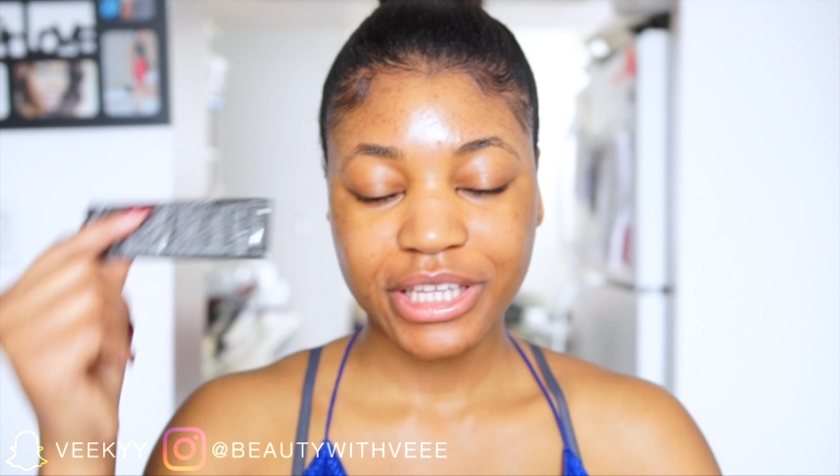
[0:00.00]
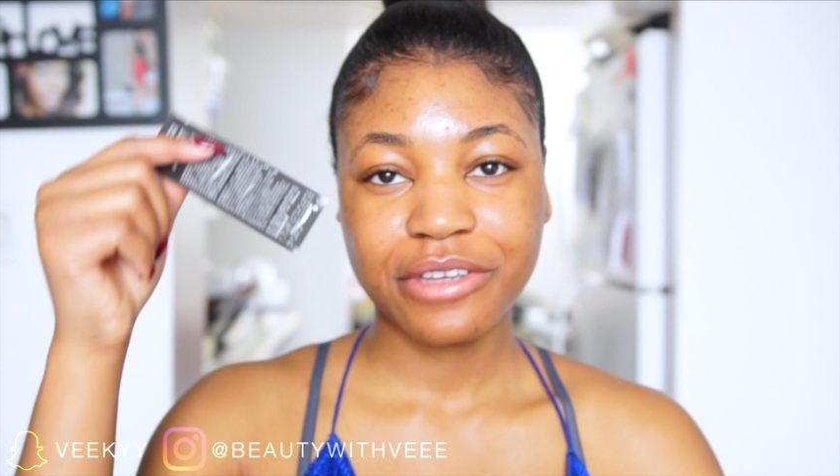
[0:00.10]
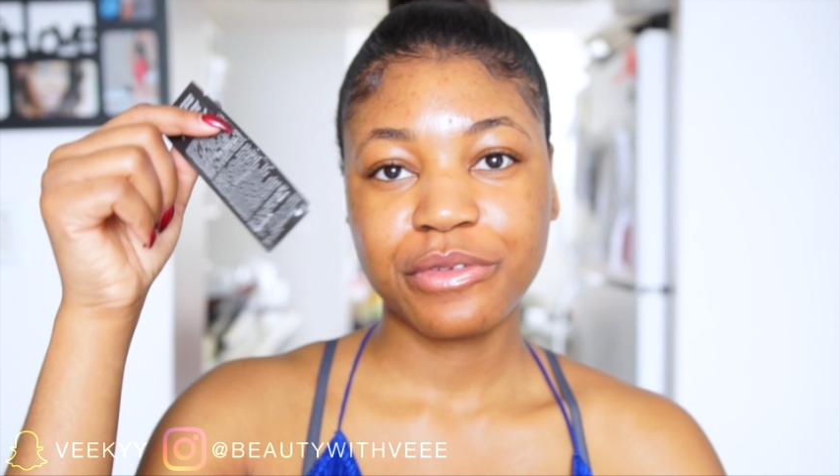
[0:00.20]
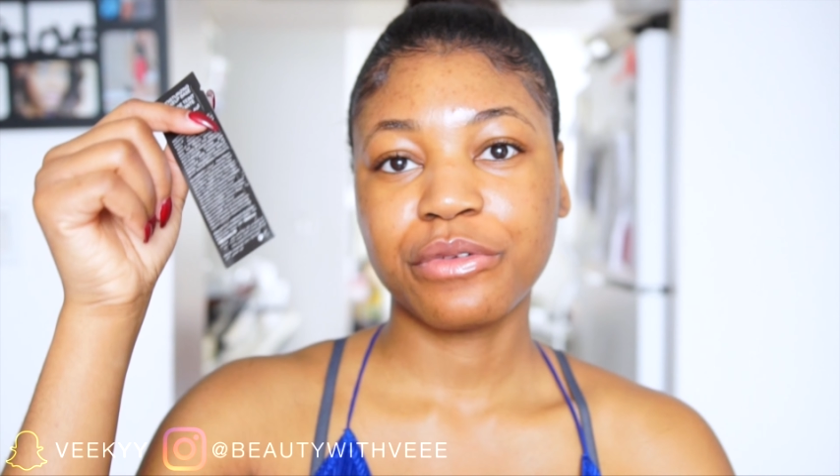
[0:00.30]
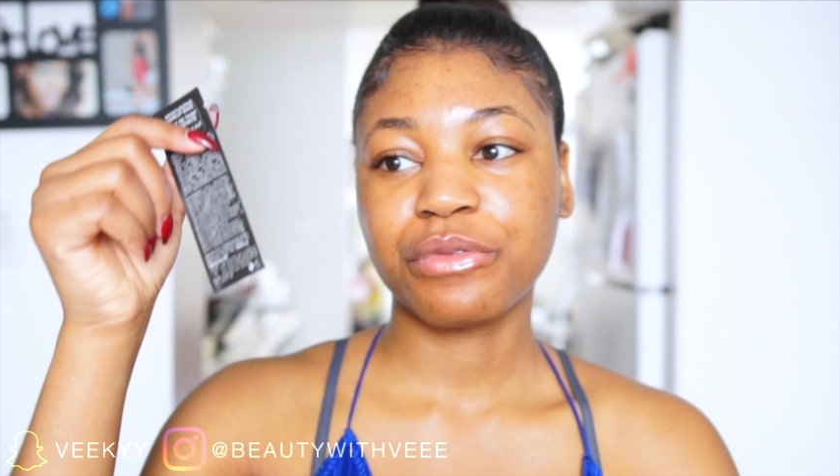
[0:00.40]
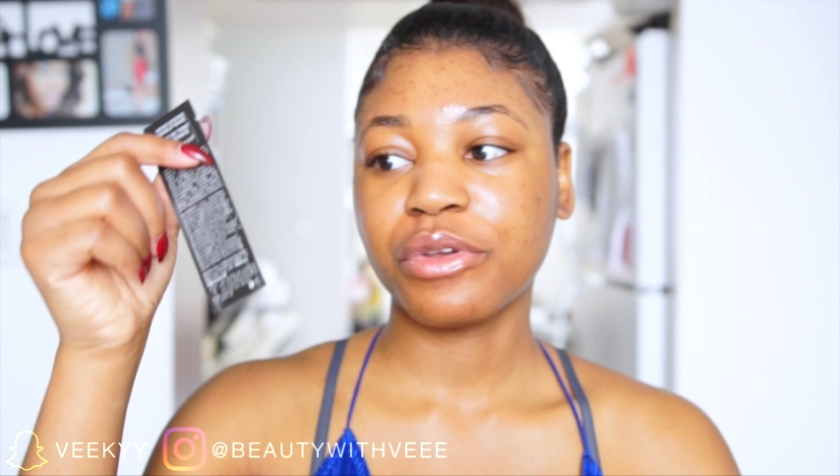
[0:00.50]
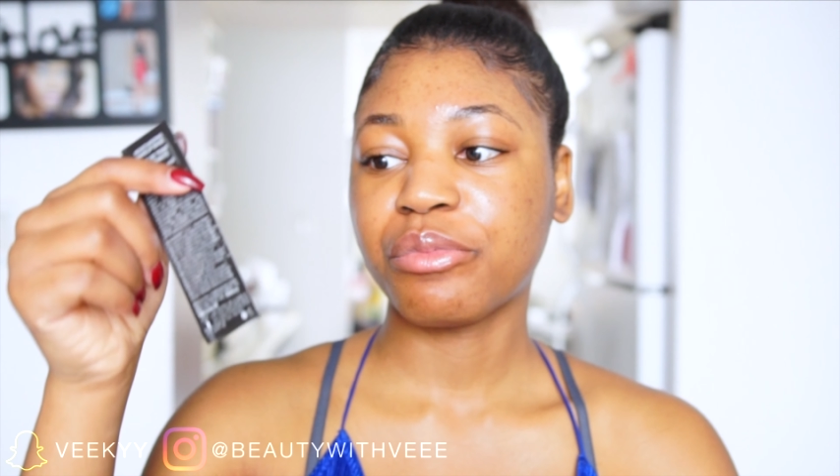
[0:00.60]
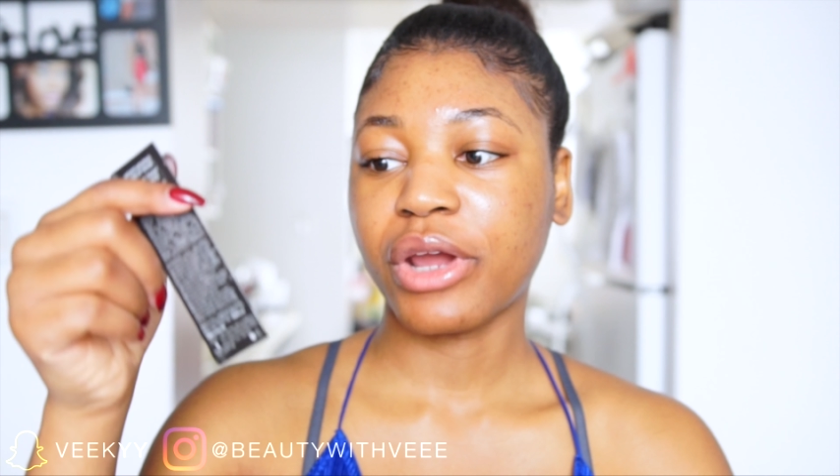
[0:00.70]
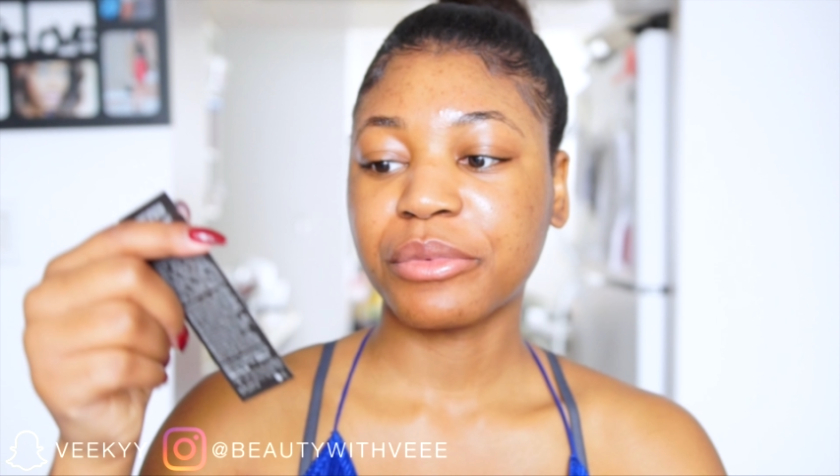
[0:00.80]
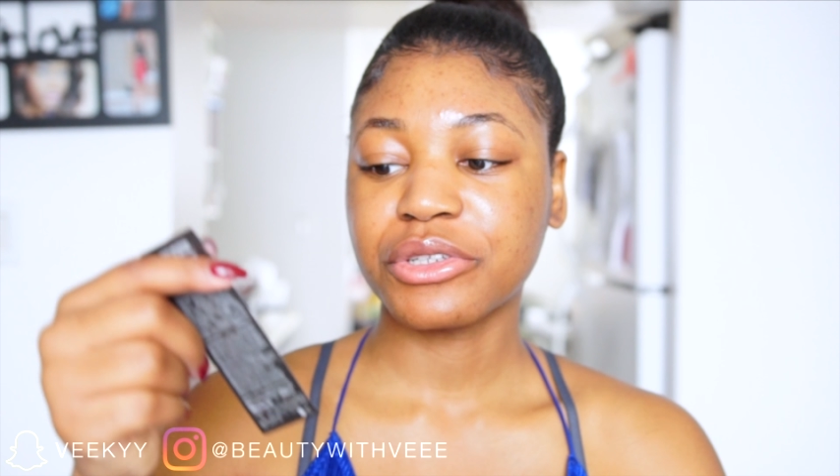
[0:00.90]
give you a free
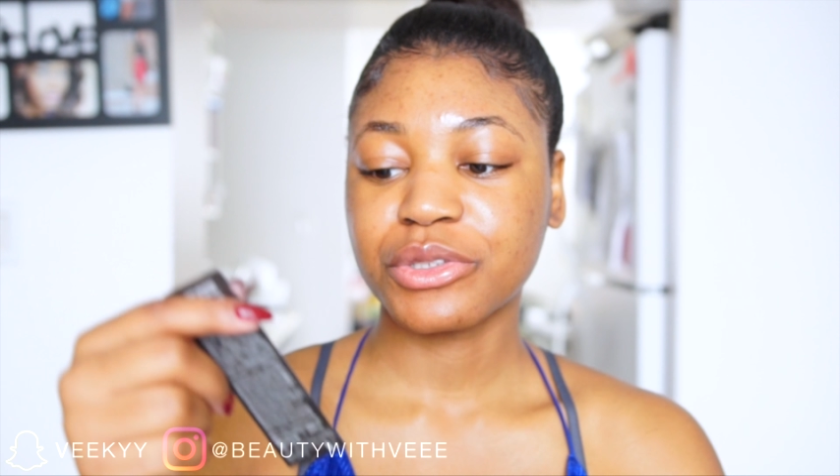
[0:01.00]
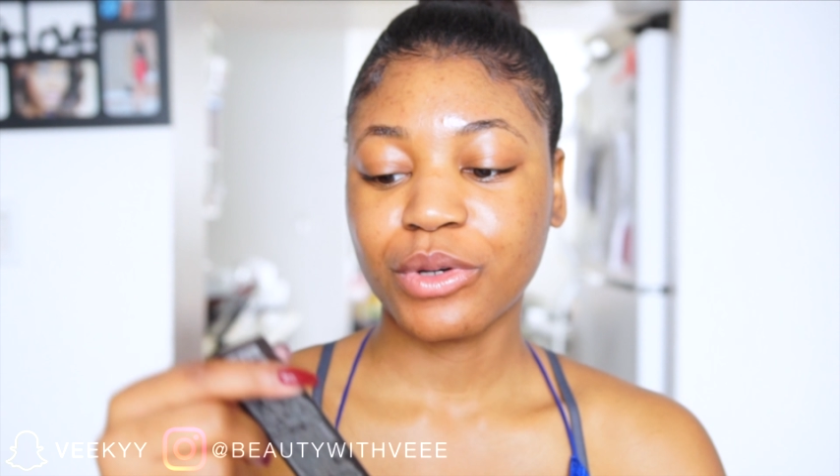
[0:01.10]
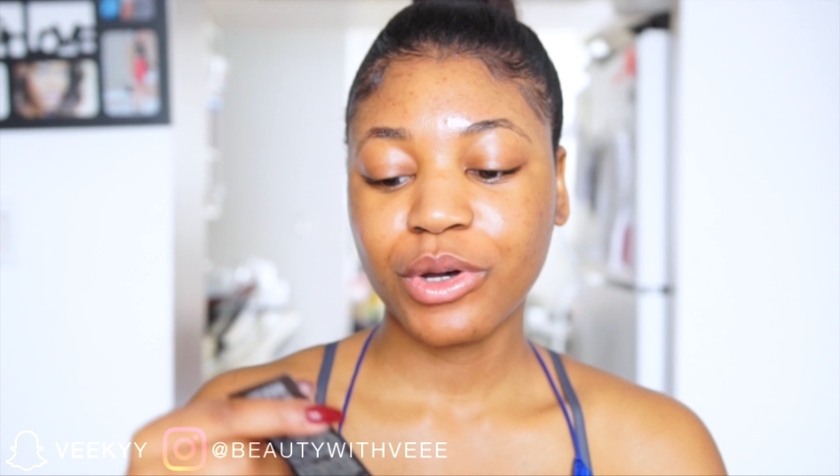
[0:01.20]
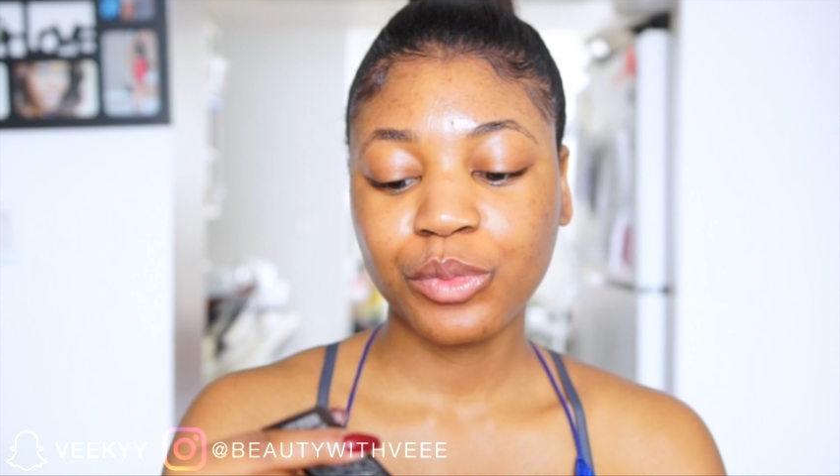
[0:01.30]
primer as well,